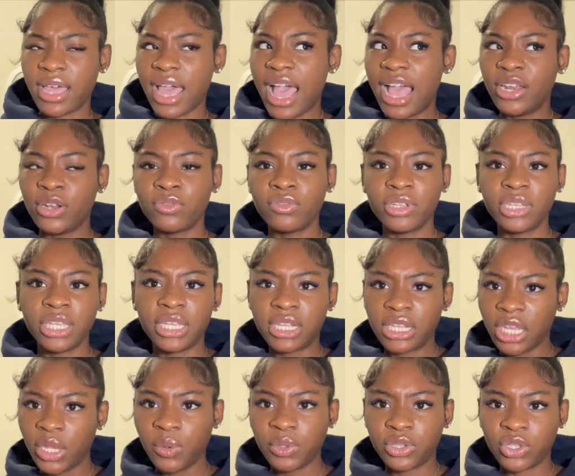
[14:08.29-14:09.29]
i don't really
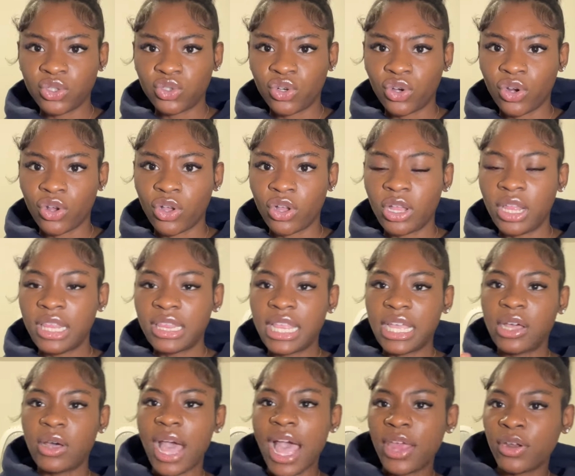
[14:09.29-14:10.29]
click with this girl
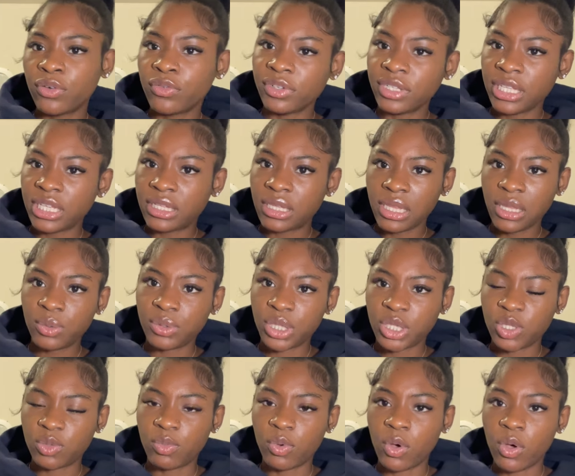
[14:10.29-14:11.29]
like i don't really click with
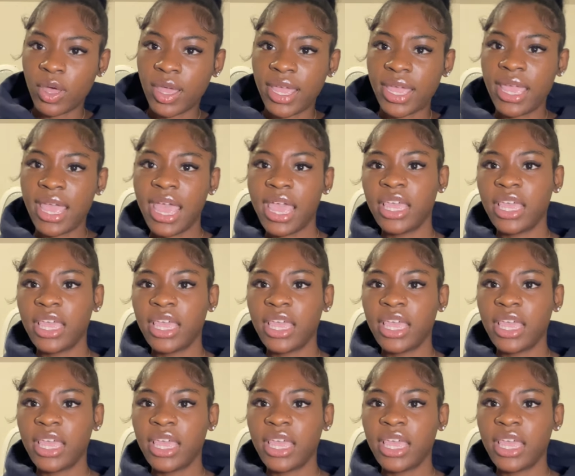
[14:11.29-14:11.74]
this boy